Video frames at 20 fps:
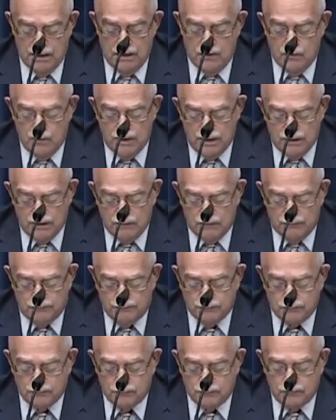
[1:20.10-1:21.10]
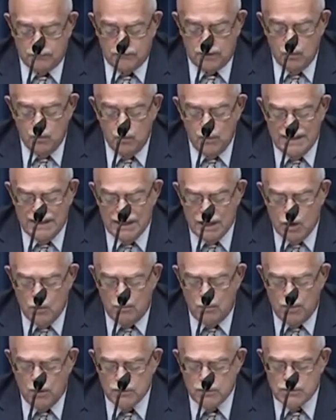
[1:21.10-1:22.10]
We, we know
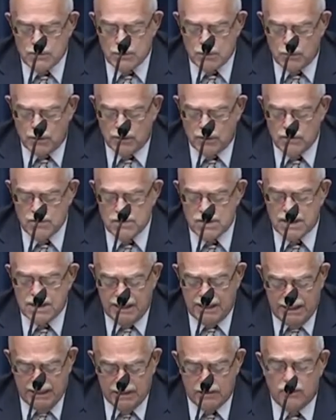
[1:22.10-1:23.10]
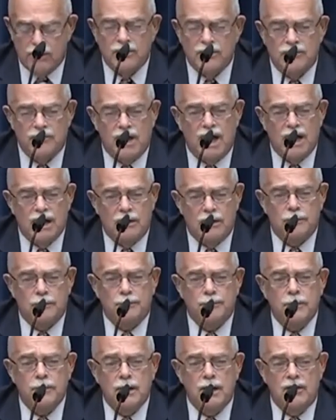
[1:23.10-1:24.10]
postal workers can handle the volume
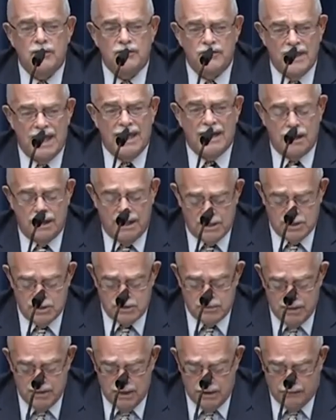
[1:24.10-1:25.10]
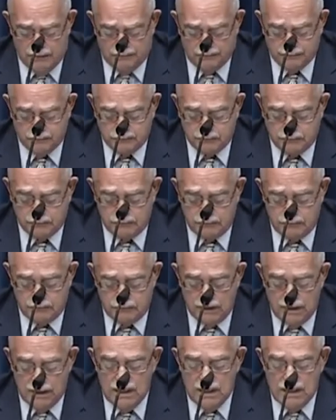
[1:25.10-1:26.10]
of that election mail.
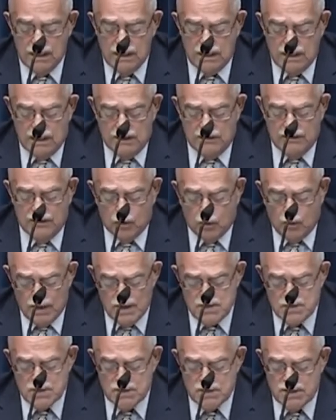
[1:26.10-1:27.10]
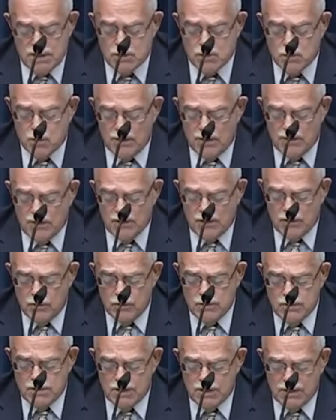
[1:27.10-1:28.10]
The question is whether
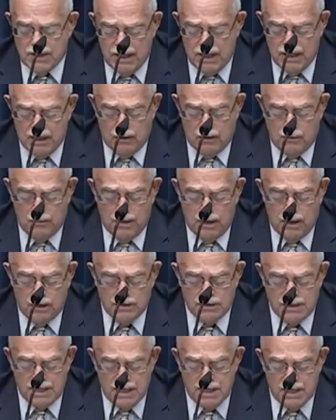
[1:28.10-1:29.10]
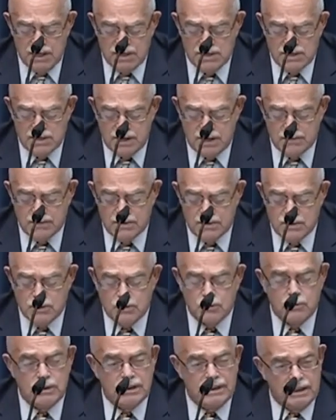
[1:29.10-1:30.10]
those at the helm are taking steps
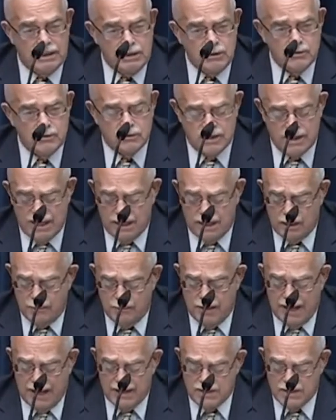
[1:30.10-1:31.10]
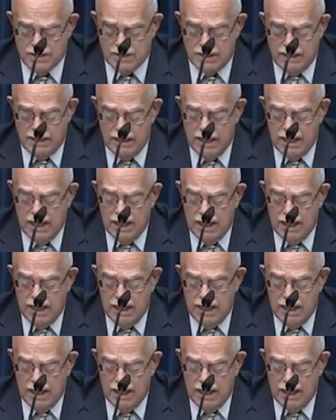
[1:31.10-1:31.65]
to hinder that capacity